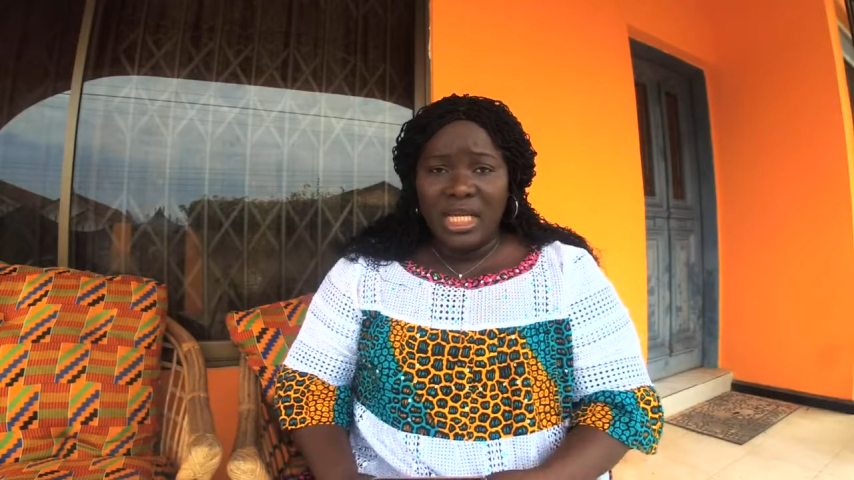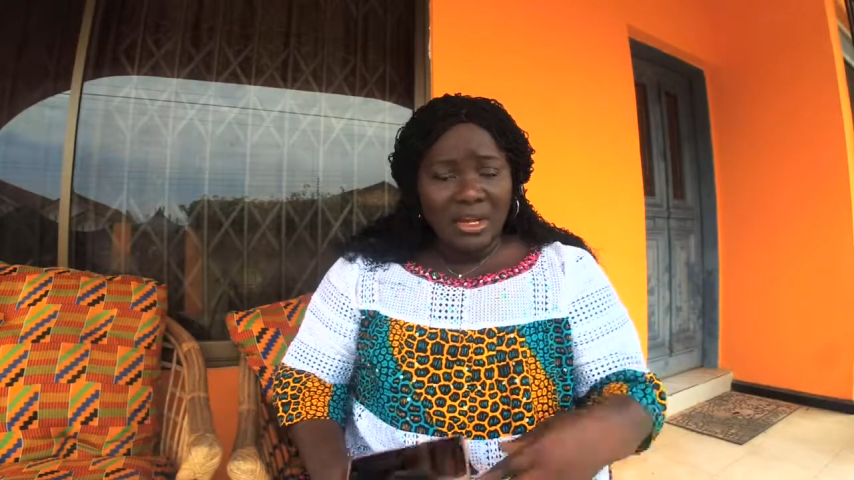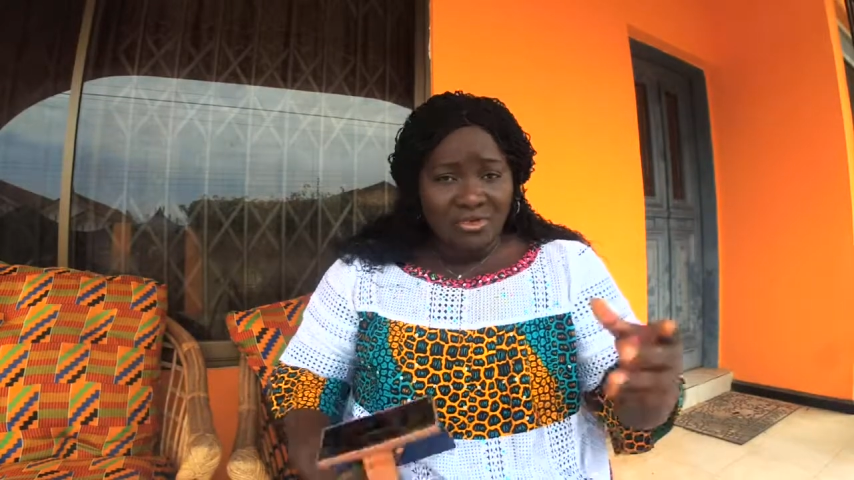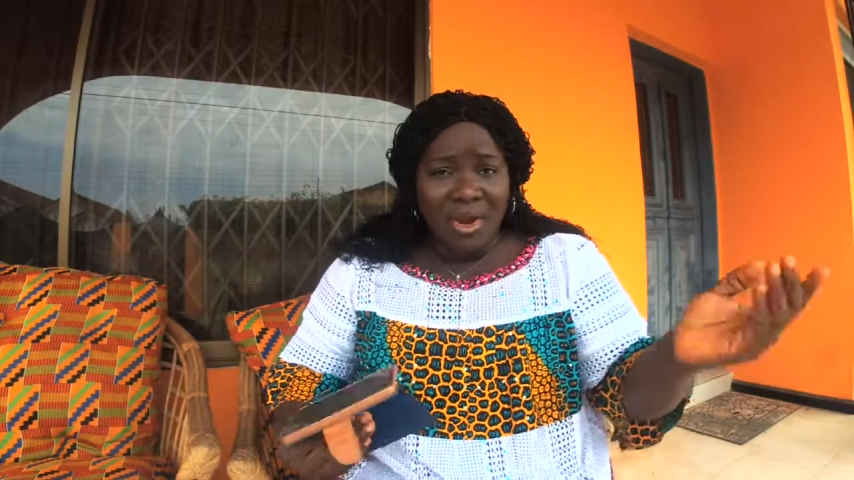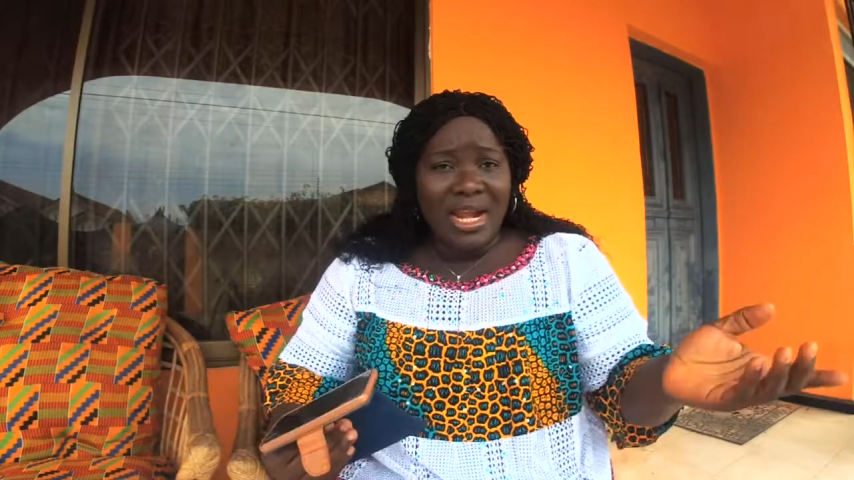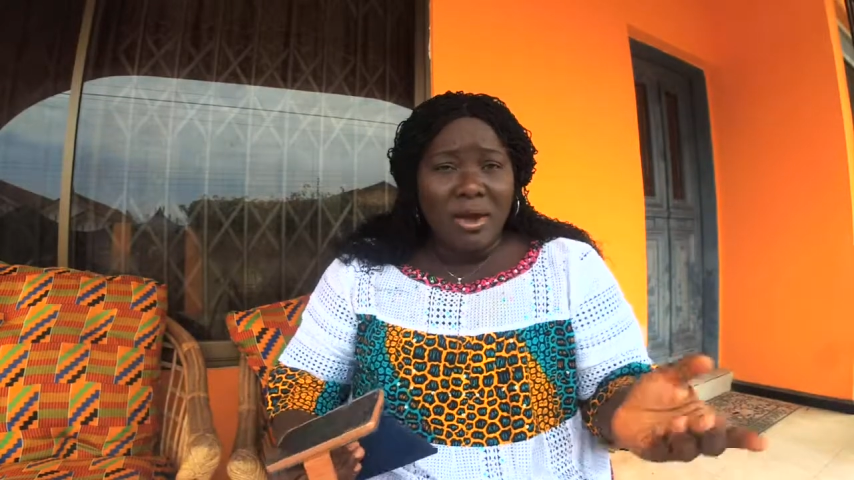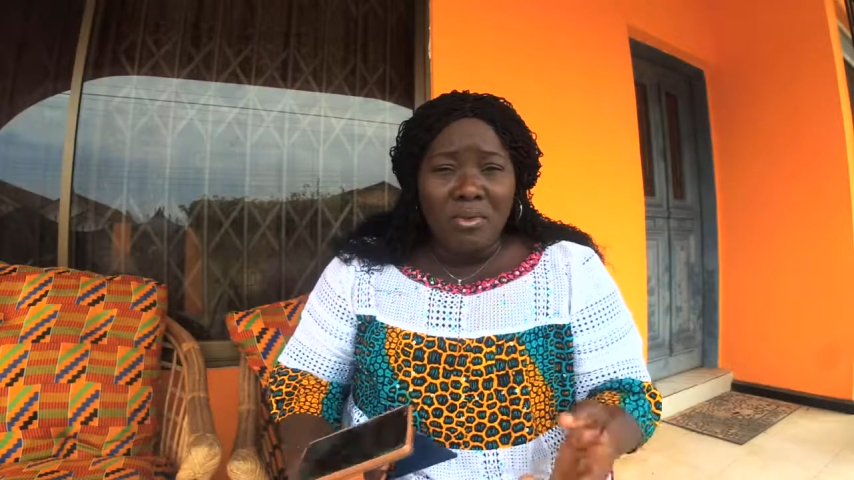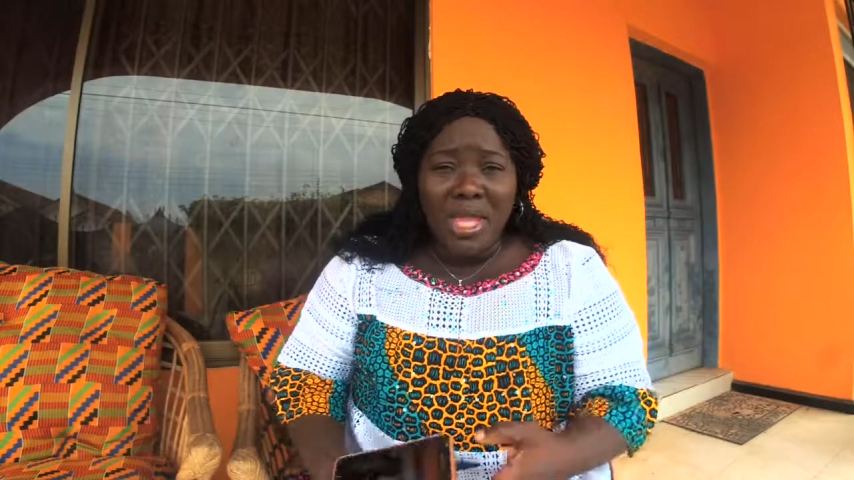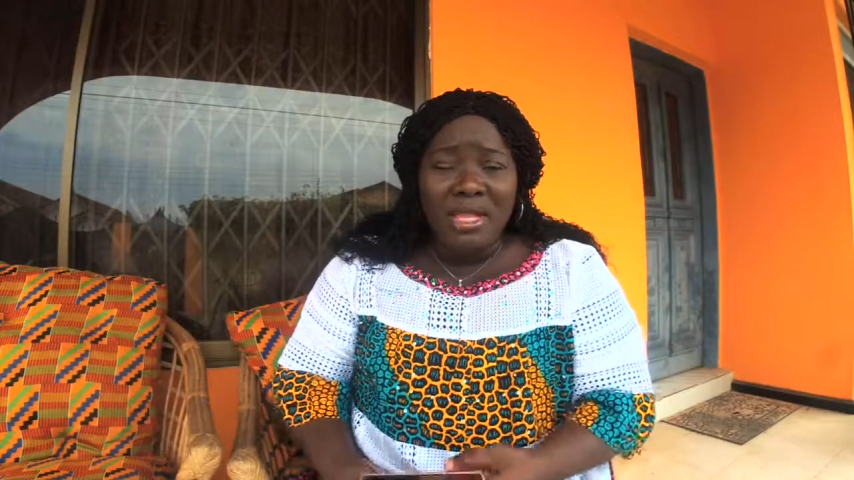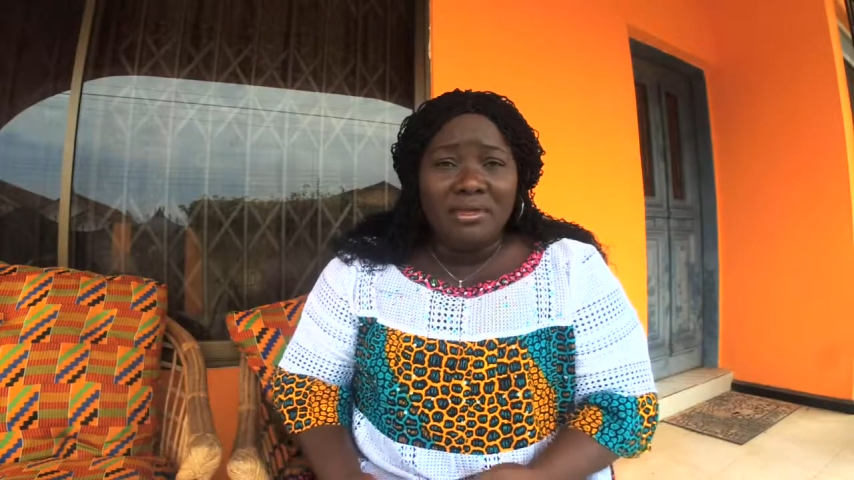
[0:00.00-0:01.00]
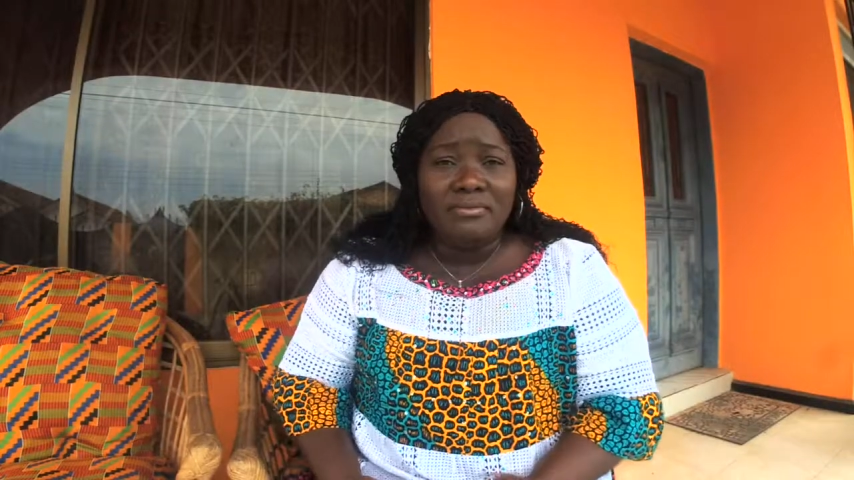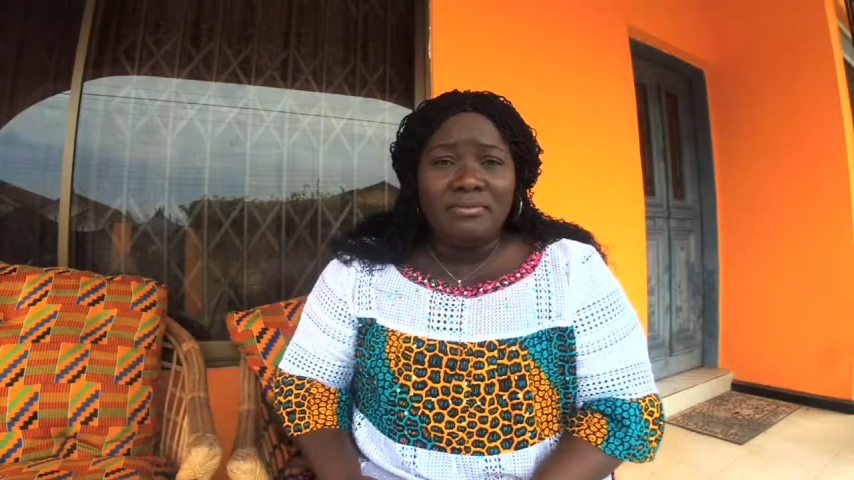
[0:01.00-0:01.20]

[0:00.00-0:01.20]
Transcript: and ran away.